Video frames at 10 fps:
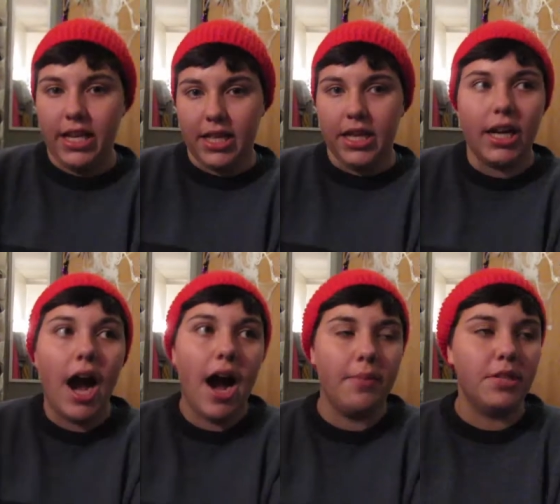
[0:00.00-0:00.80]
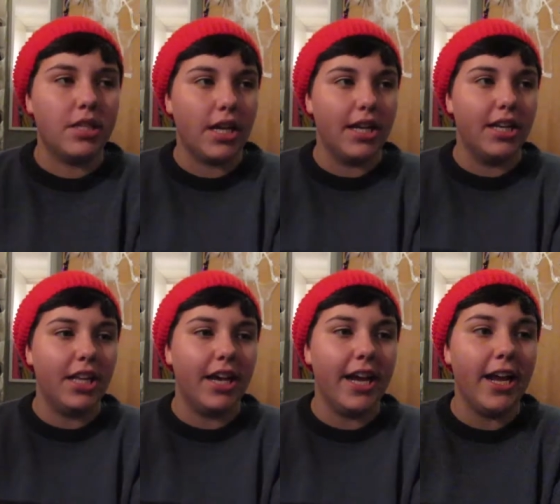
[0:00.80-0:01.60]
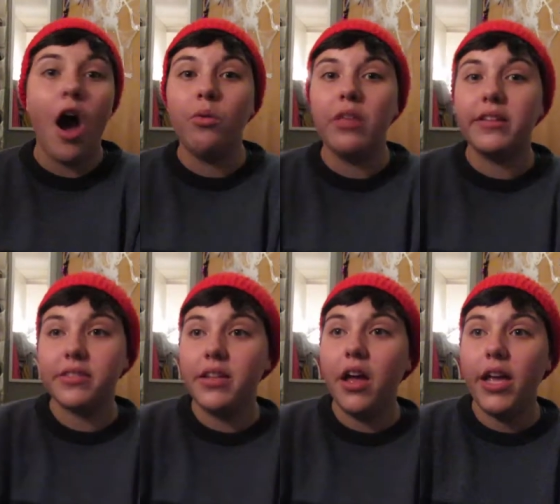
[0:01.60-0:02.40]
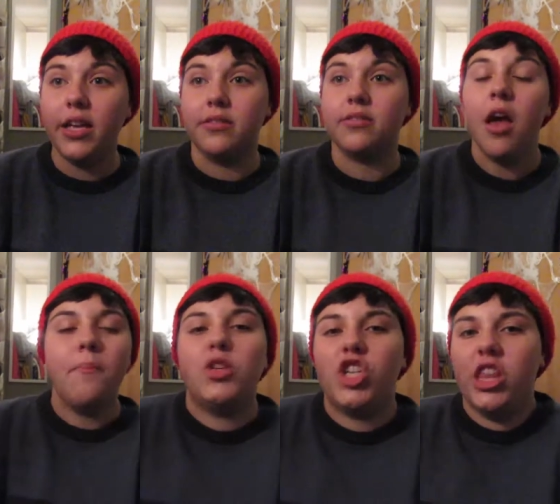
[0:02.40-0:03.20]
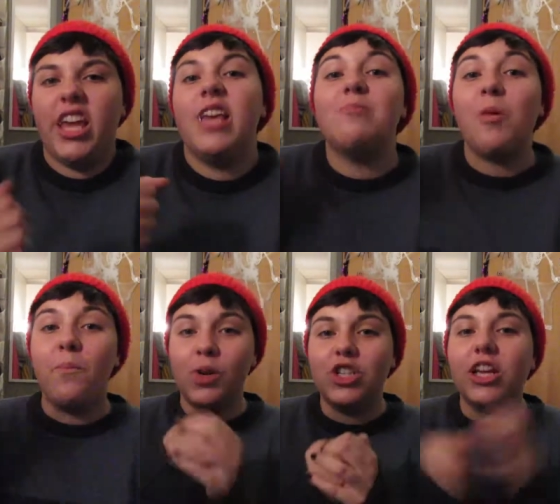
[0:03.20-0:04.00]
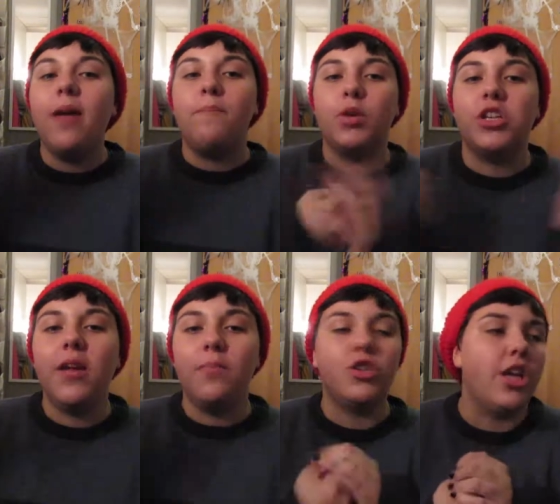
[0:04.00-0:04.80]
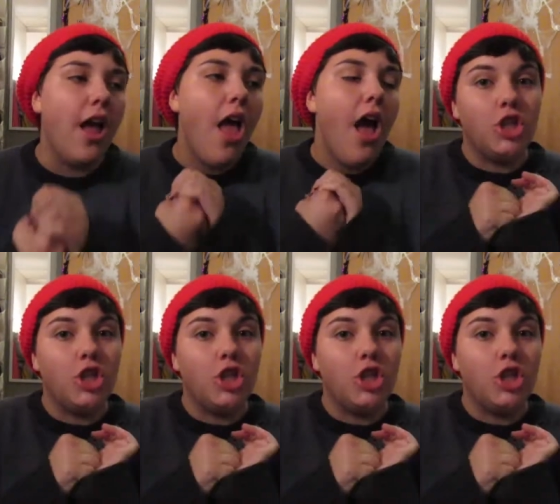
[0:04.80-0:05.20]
anything. I'm just kind of like, oh, that's nice. But she like keeps pushing it and pushing it and pushing it.